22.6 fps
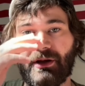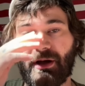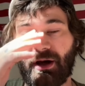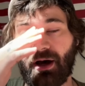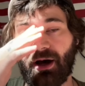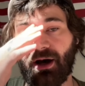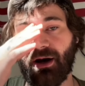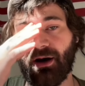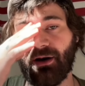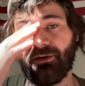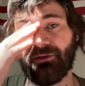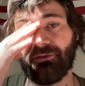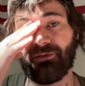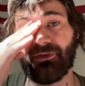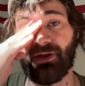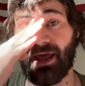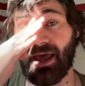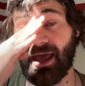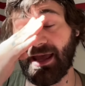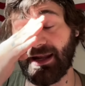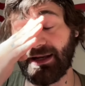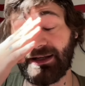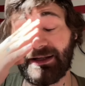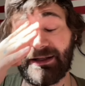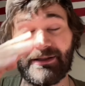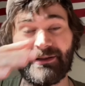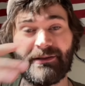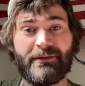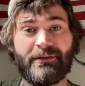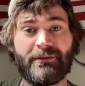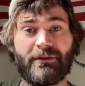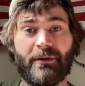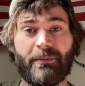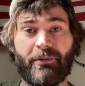of any
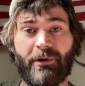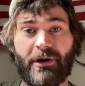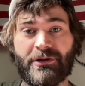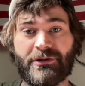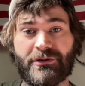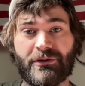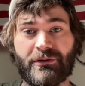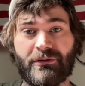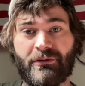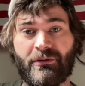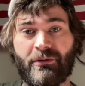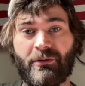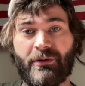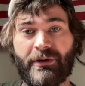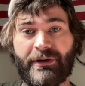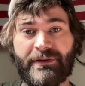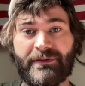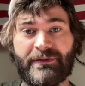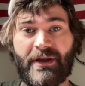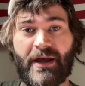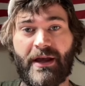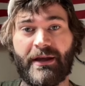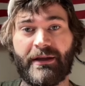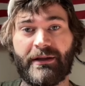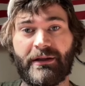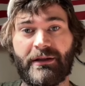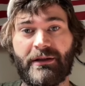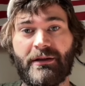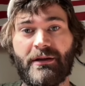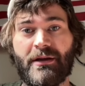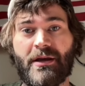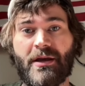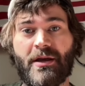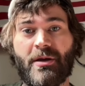depression or anxiety
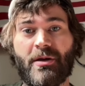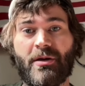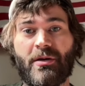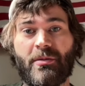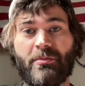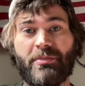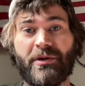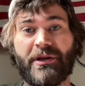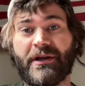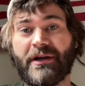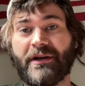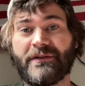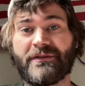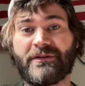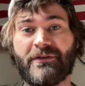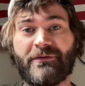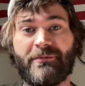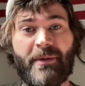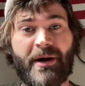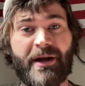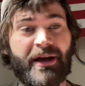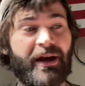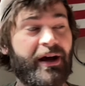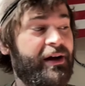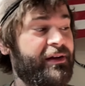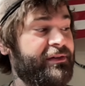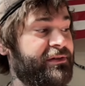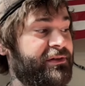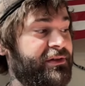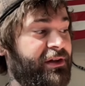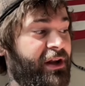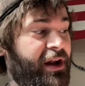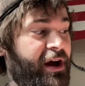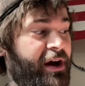because of my
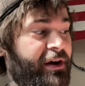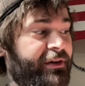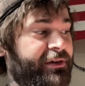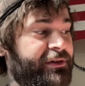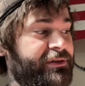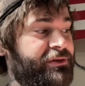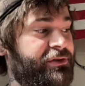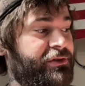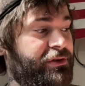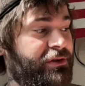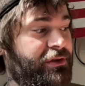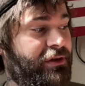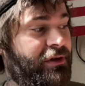constant knowledge